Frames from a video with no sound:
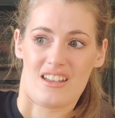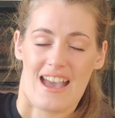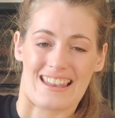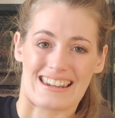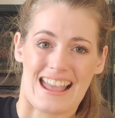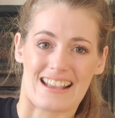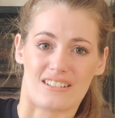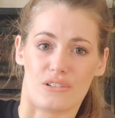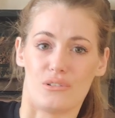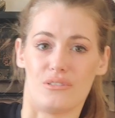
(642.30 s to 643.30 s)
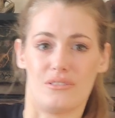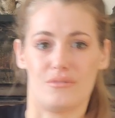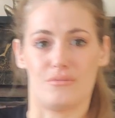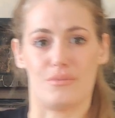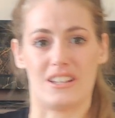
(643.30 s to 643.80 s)
at an angle,
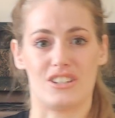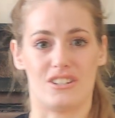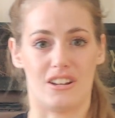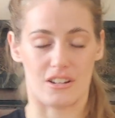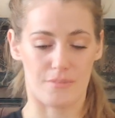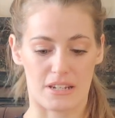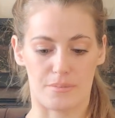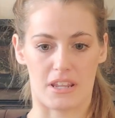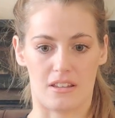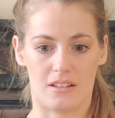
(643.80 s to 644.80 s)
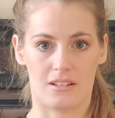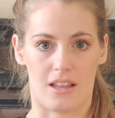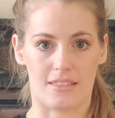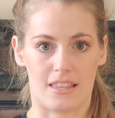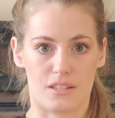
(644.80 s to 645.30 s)
which, you're meant to be
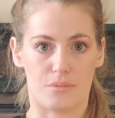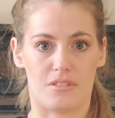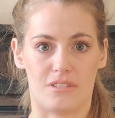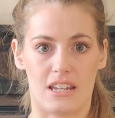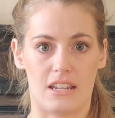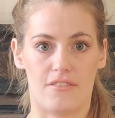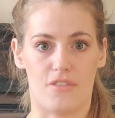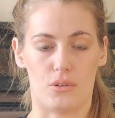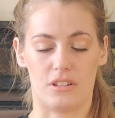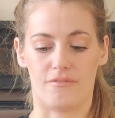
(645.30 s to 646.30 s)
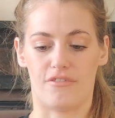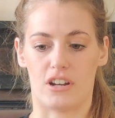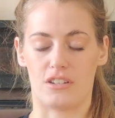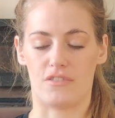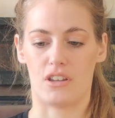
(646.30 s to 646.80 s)
like this with your knee folded in
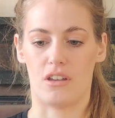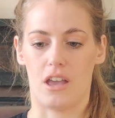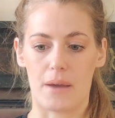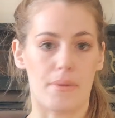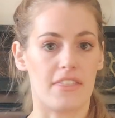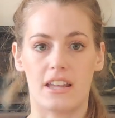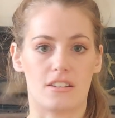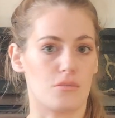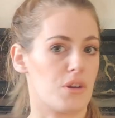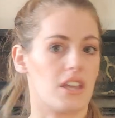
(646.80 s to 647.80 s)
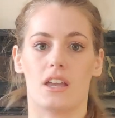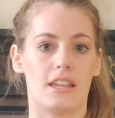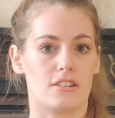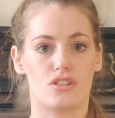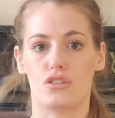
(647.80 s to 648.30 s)
front of you. And by the end of the week,
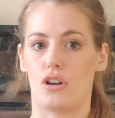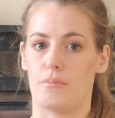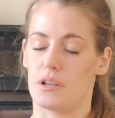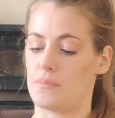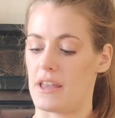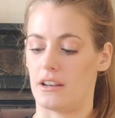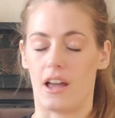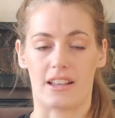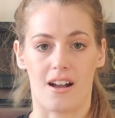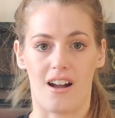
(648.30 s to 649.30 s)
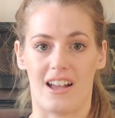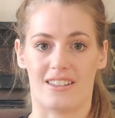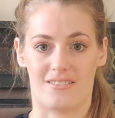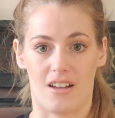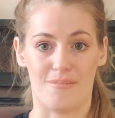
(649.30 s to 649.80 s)
it's so much better. Like,
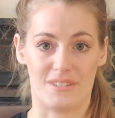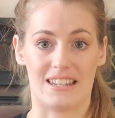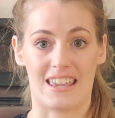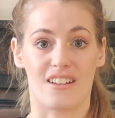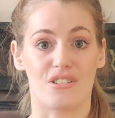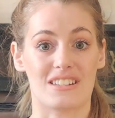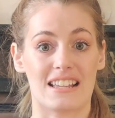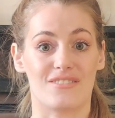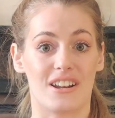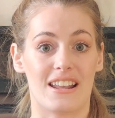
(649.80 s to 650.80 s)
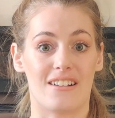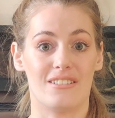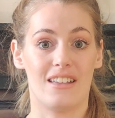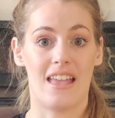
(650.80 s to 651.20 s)
I'm sitting here cross-legged right now,